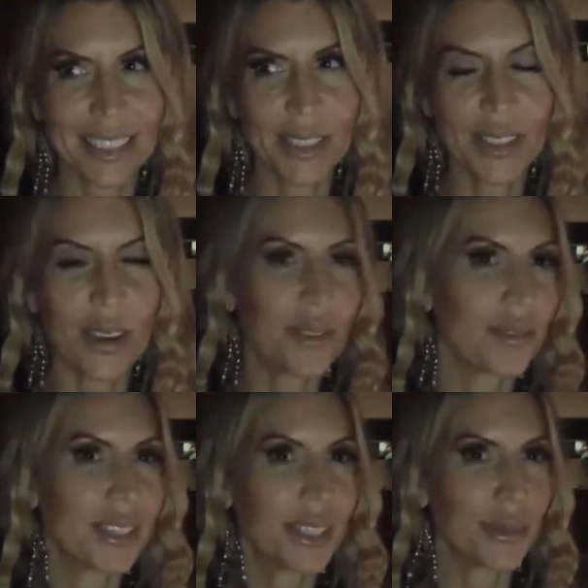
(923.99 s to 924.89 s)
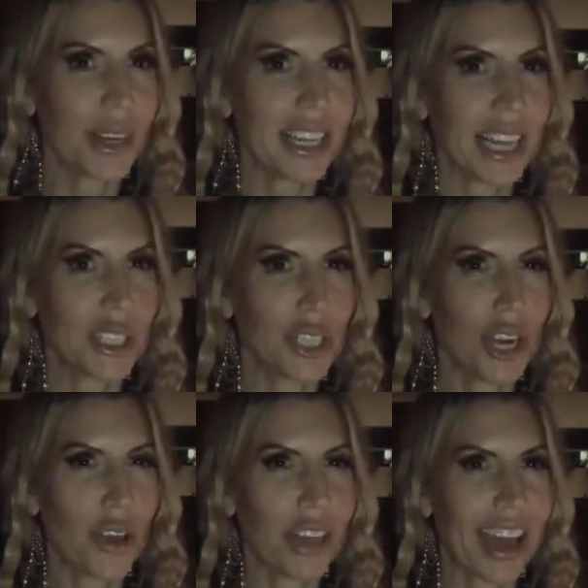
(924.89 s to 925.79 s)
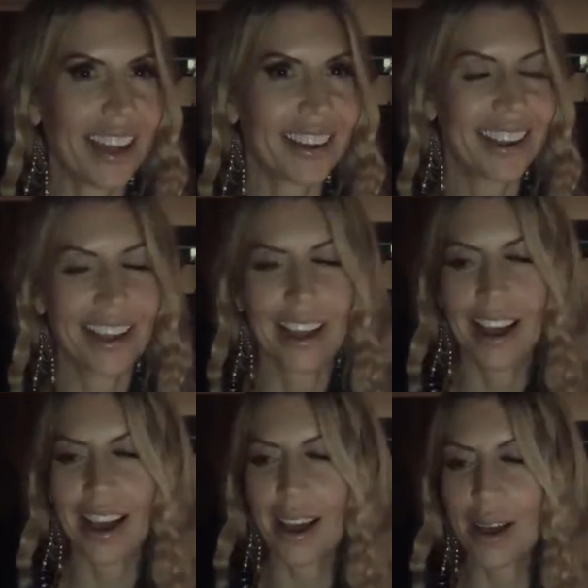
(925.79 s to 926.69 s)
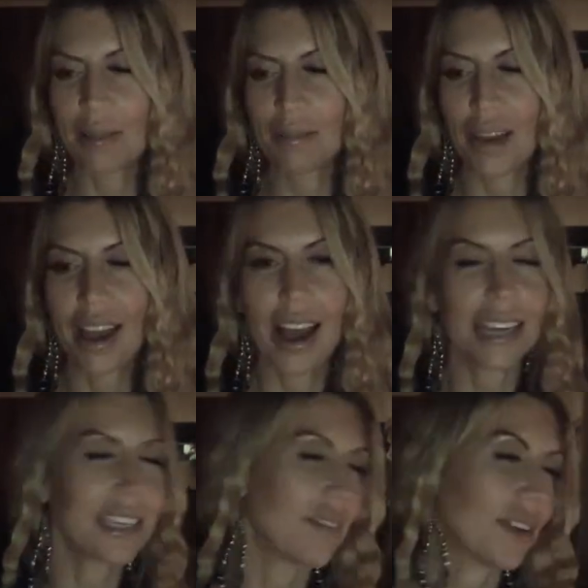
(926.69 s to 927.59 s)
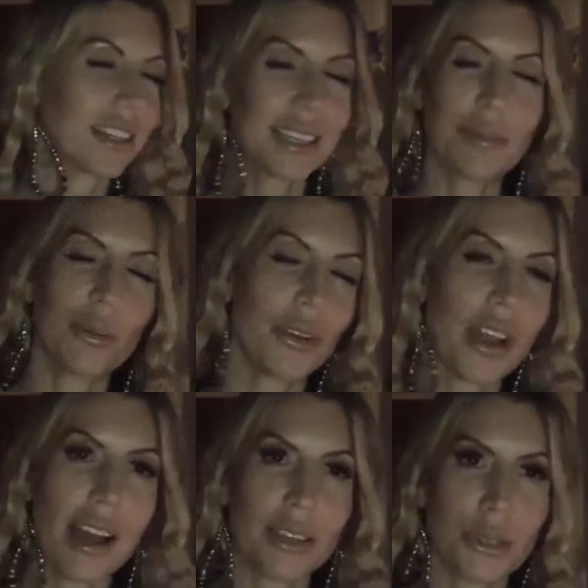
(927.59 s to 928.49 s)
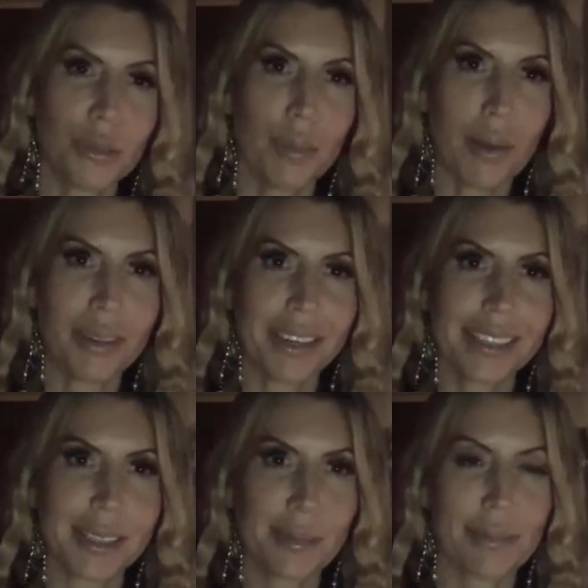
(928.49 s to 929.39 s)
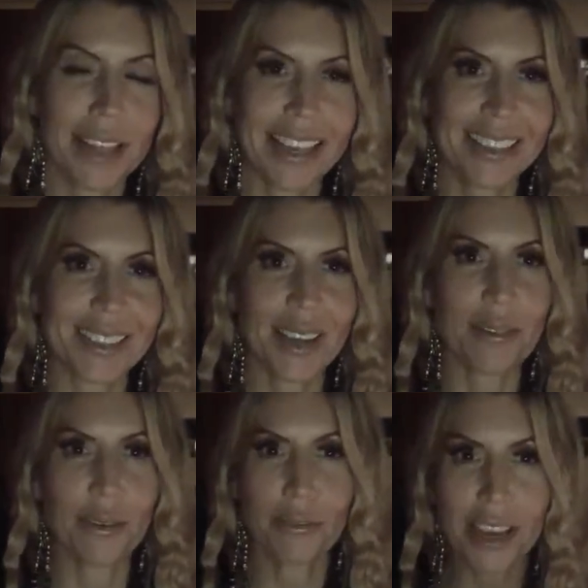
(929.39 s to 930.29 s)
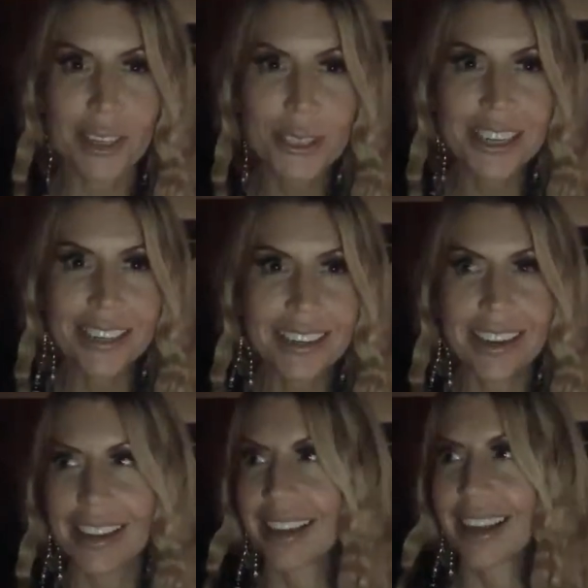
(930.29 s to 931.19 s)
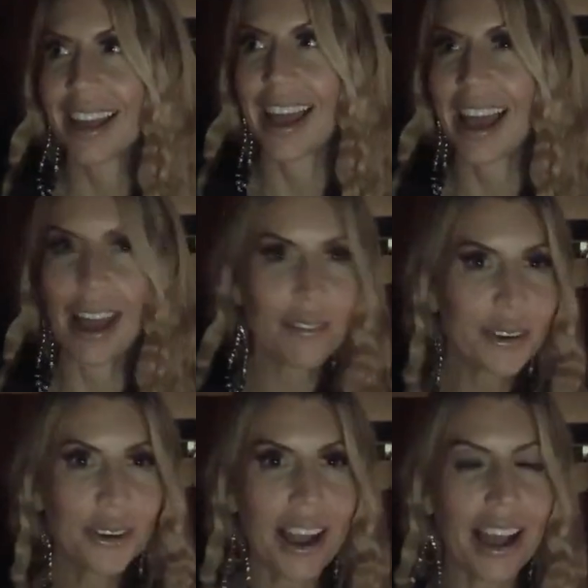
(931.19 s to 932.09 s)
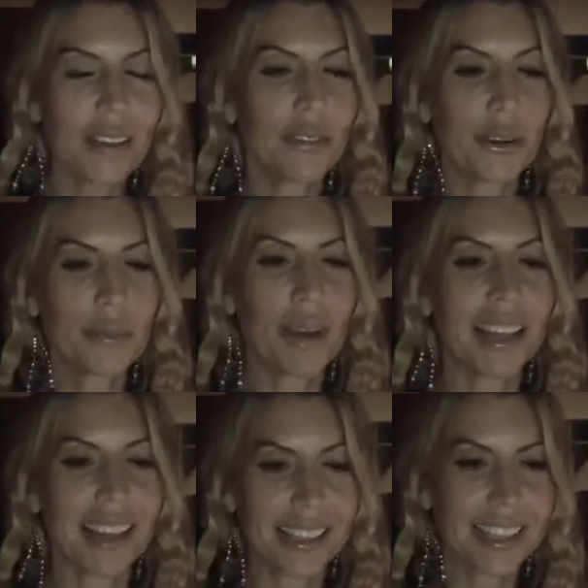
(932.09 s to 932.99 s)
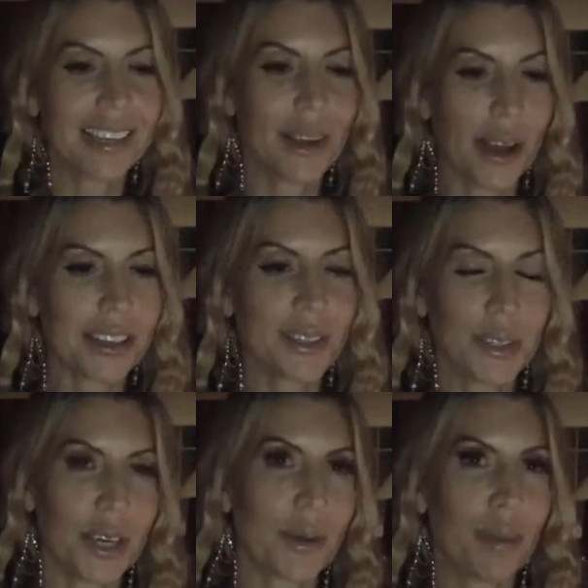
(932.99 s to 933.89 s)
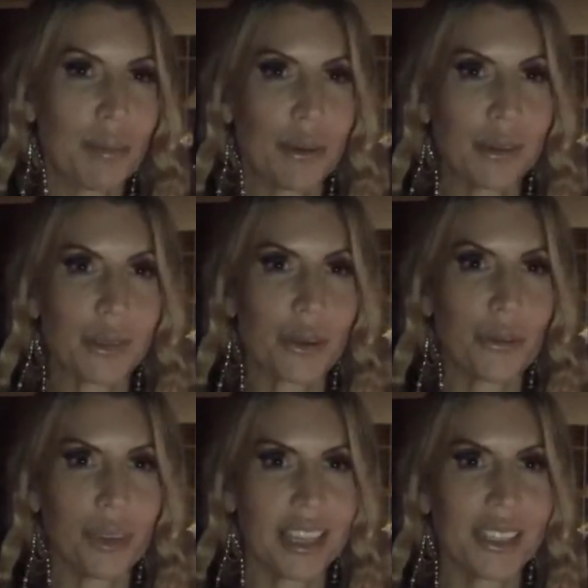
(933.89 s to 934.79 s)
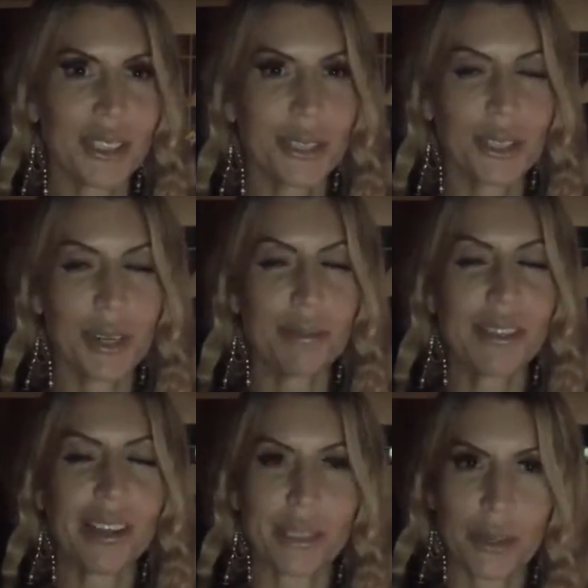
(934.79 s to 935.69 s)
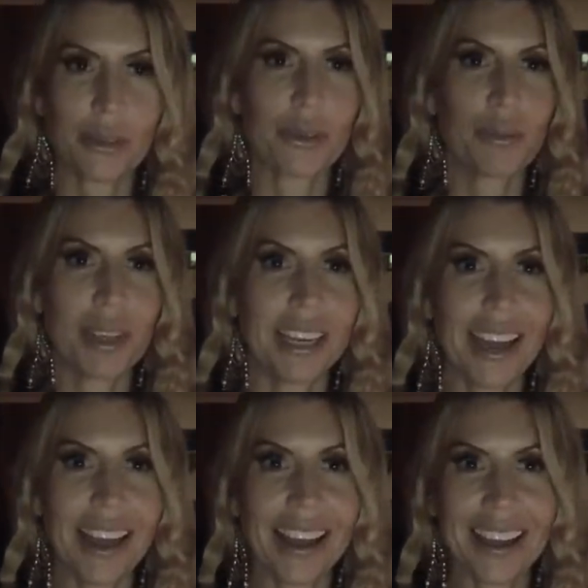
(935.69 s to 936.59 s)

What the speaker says: So just want to let you know that. I definitely will not do public displays of affection ever. I've learned my lesson not to share my personal relationships on social media.